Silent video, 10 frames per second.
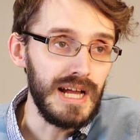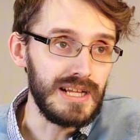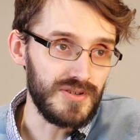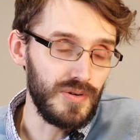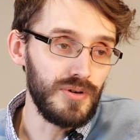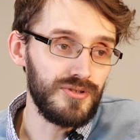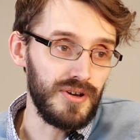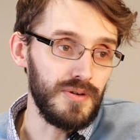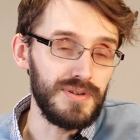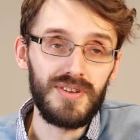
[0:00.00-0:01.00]
It's
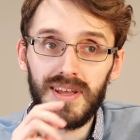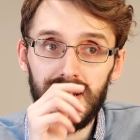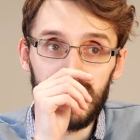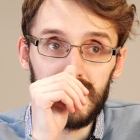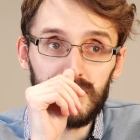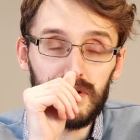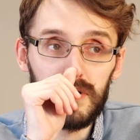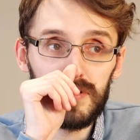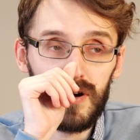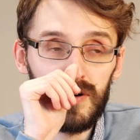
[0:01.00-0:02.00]
also particularly
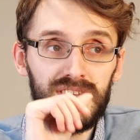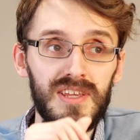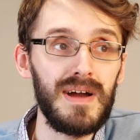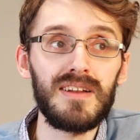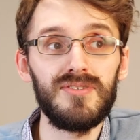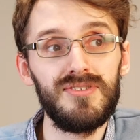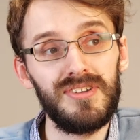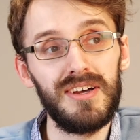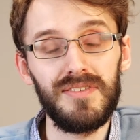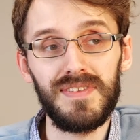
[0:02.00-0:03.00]
good on the humanities
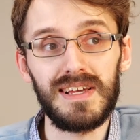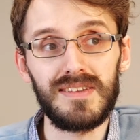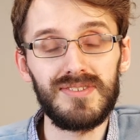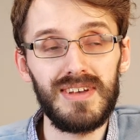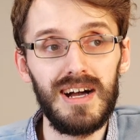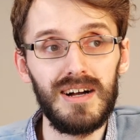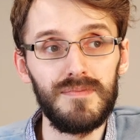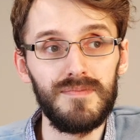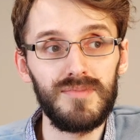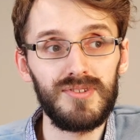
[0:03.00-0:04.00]
side of things.
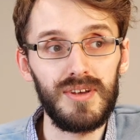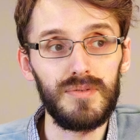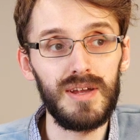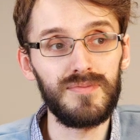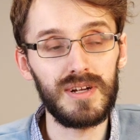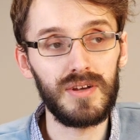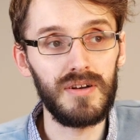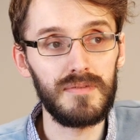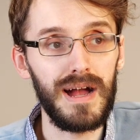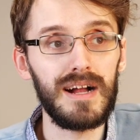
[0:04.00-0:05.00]
So if we're
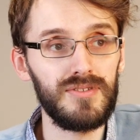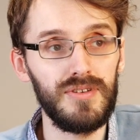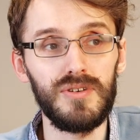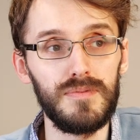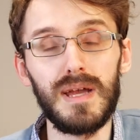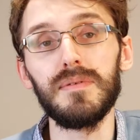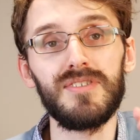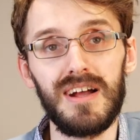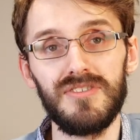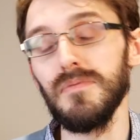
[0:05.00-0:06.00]
going back to maybe
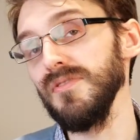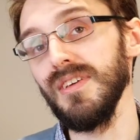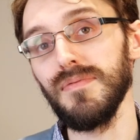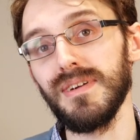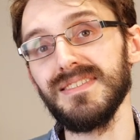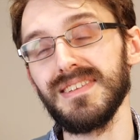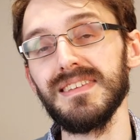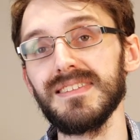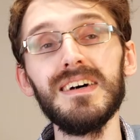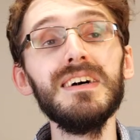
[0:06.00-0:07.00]
ChatGPT, for
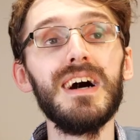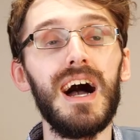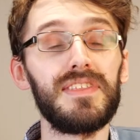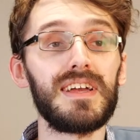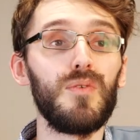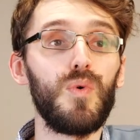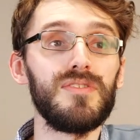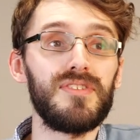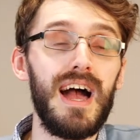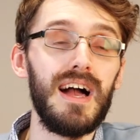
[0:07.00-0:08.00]
instance, I think I
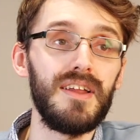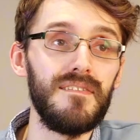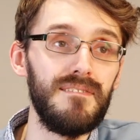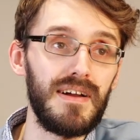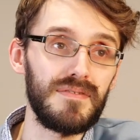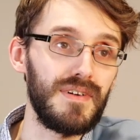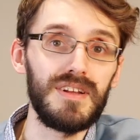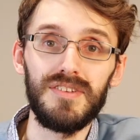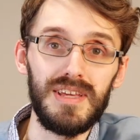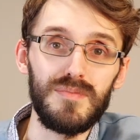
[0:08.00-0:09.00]
once had a very,
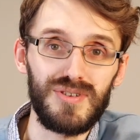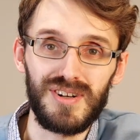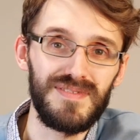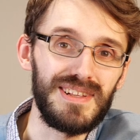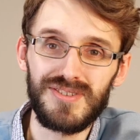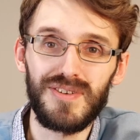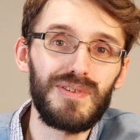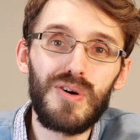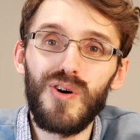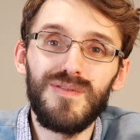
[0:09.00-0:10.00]
very deep sort of
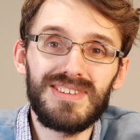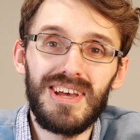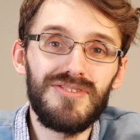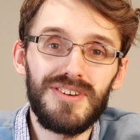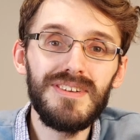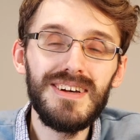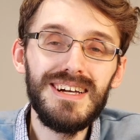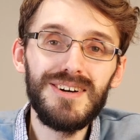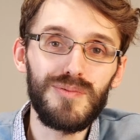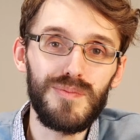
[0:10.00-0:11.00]
philosophical conversation
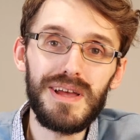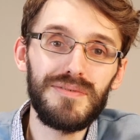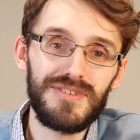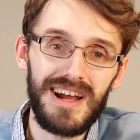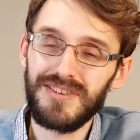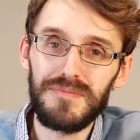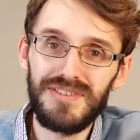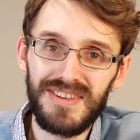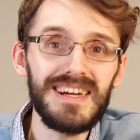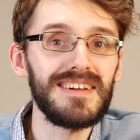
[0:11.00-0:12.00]
with
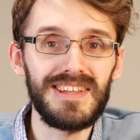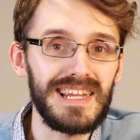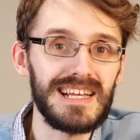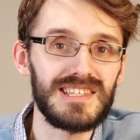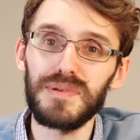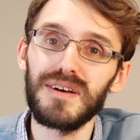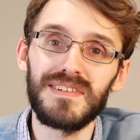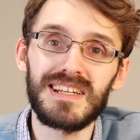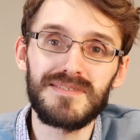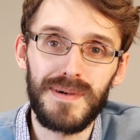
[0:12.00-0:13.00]
ChatGPT. I did it as a bit of
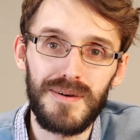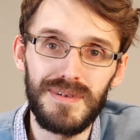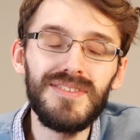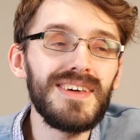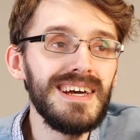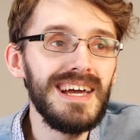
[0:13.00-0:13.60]
an experiment.